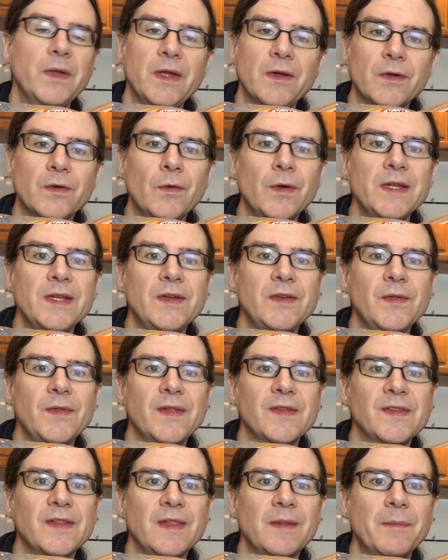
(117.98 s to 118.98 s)
We are going to do
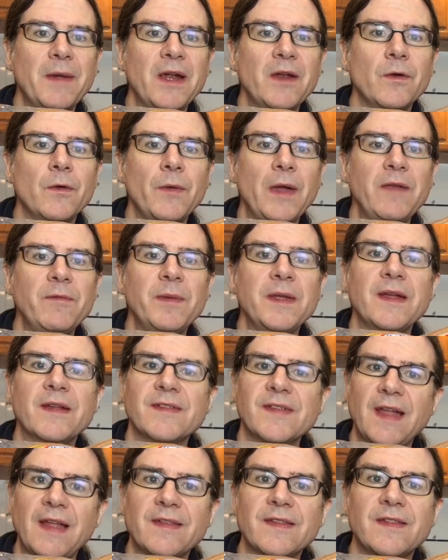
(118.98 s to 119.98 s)
this in the microwave
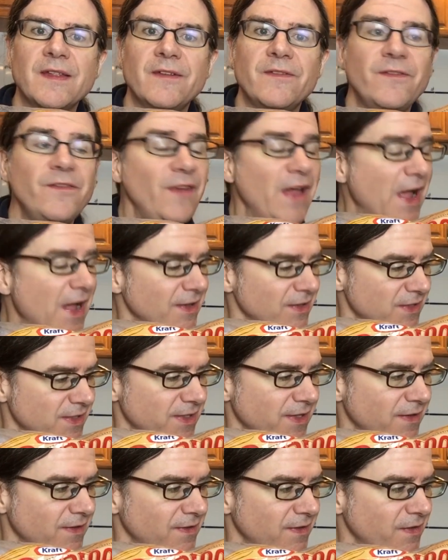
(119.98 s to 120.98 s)
because that's the
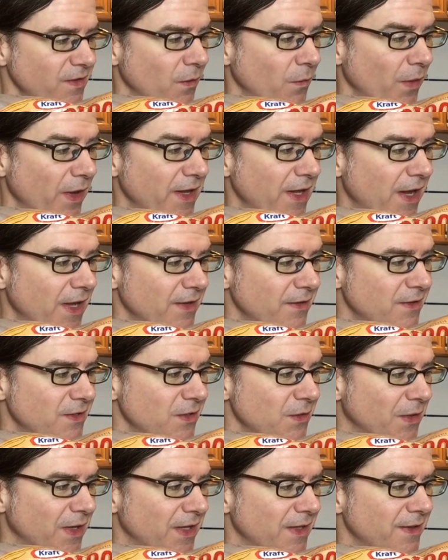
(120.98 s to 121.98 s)
fastest way how to
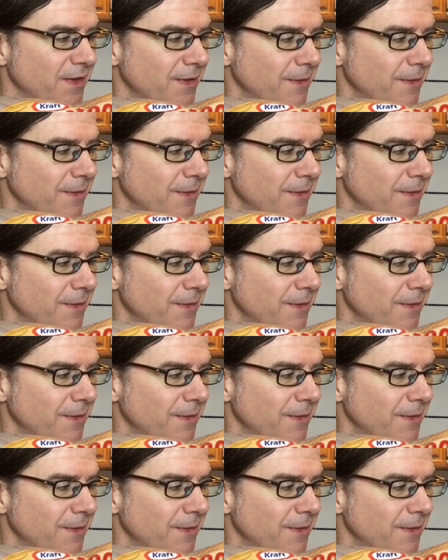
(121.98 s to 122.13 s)
do it.